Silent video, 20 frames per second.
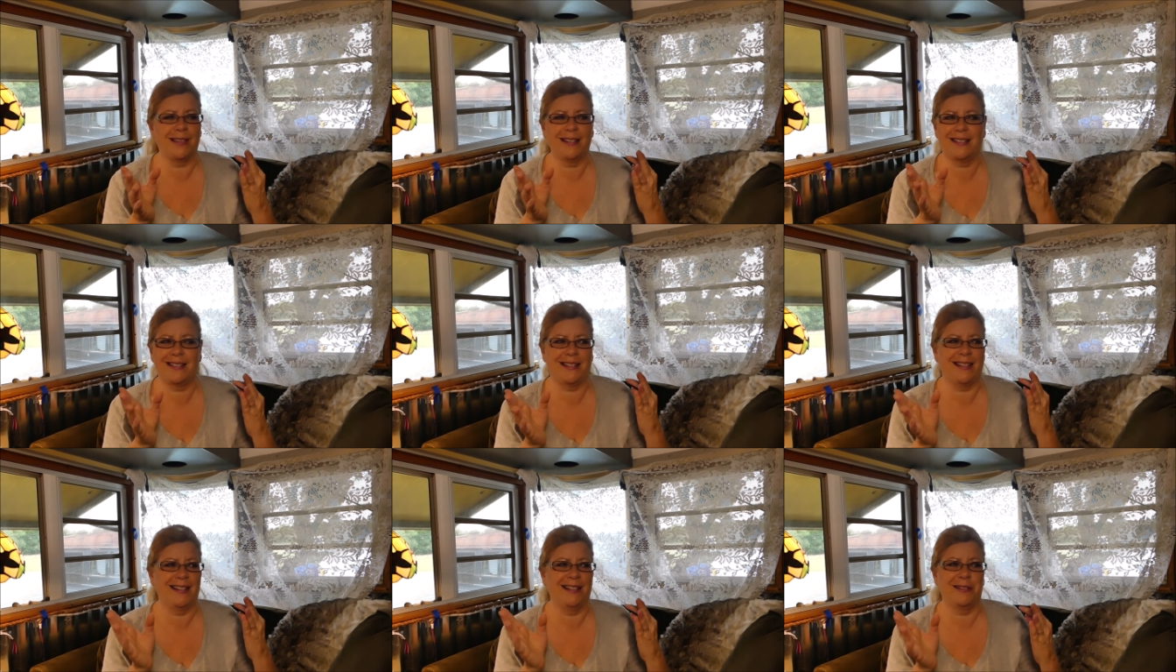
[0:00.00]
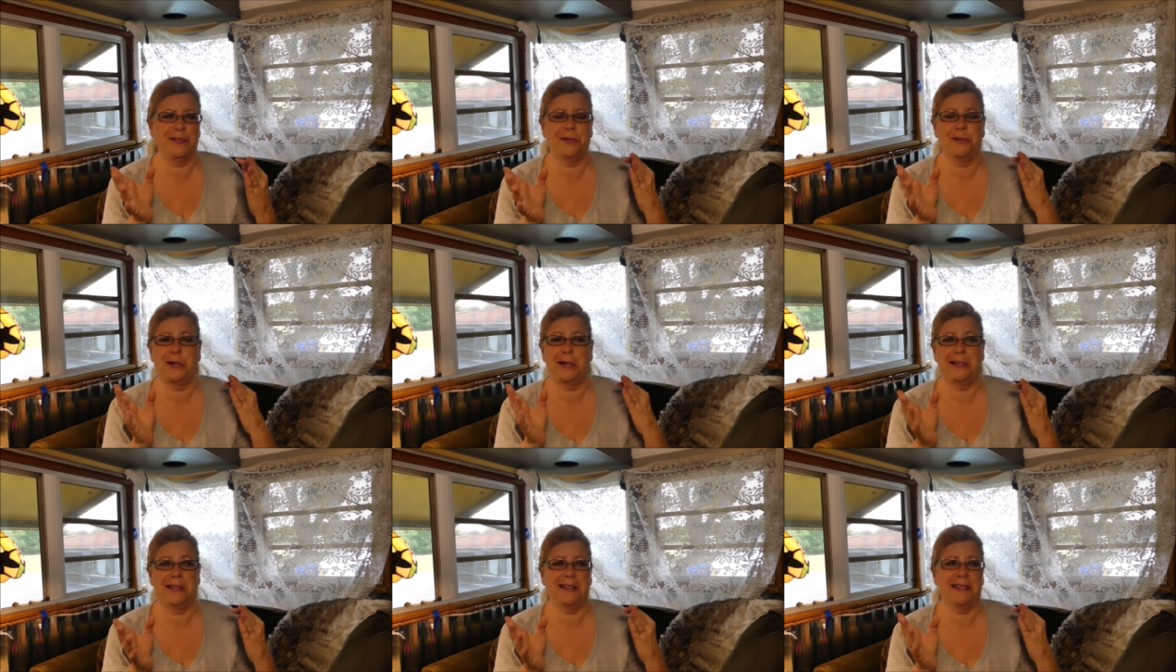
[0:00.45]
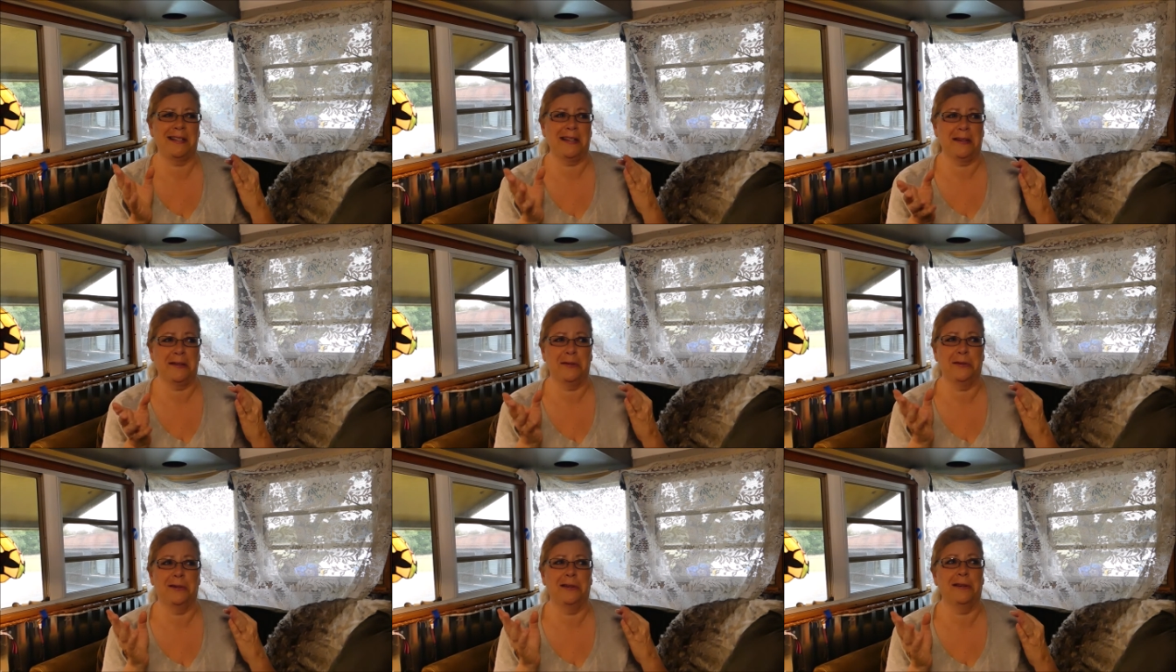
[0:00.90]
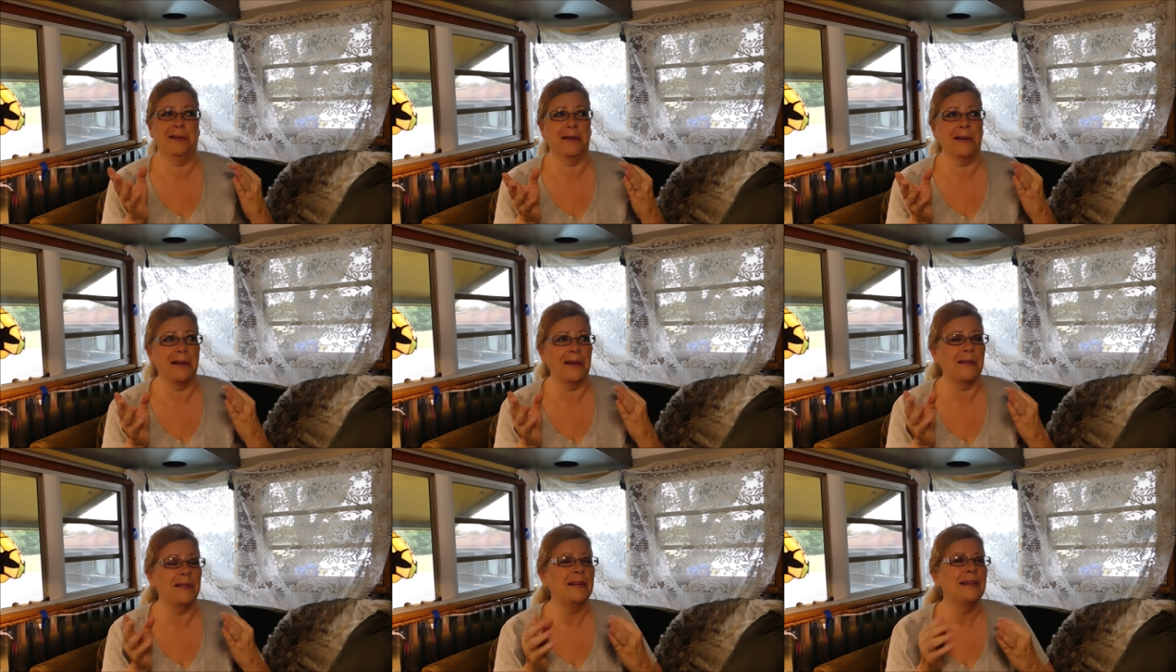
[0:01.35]
This thing is not standard at
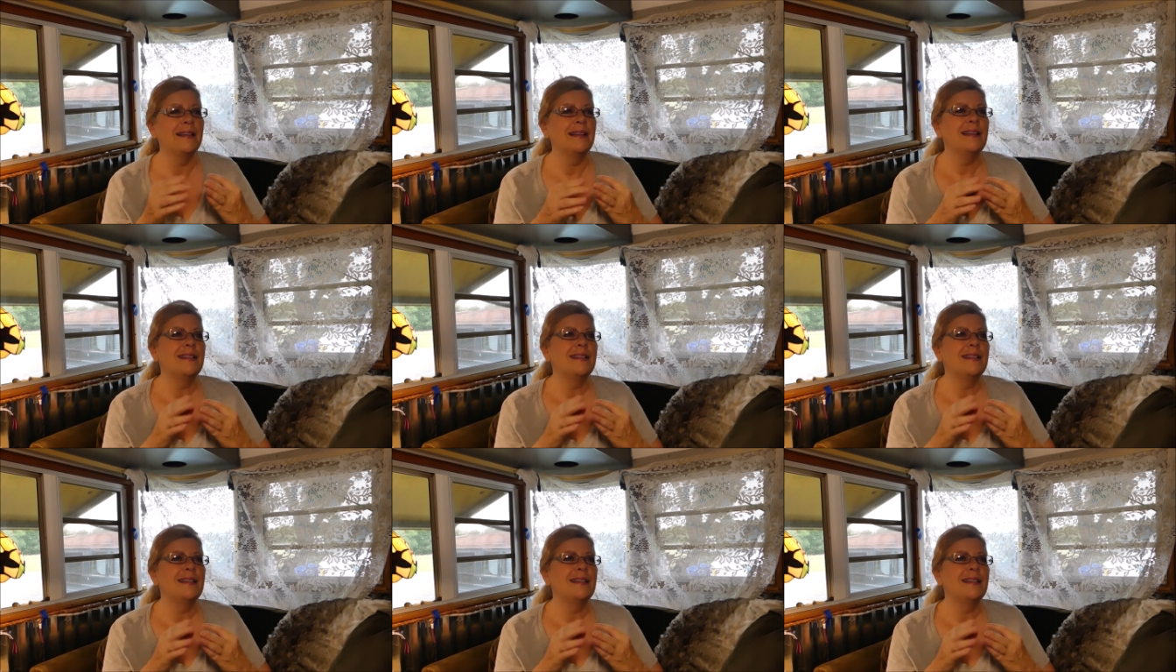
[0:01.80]
all.